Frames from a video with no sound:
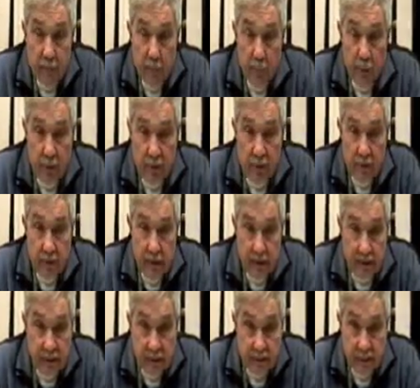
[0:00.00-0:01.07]
putting the
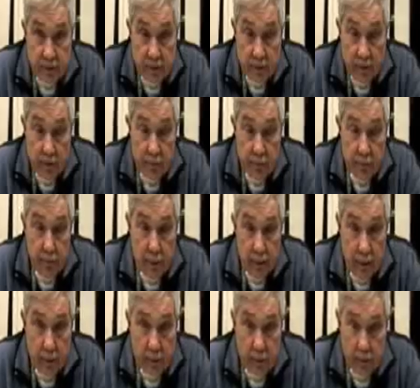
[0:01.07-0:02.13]
dentist under
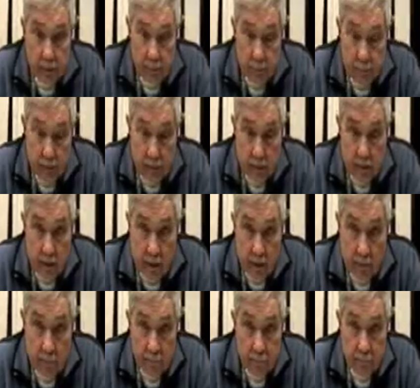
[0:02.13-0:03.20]

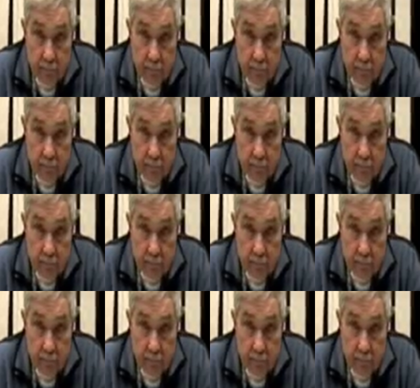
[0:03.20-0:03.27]
Medicare,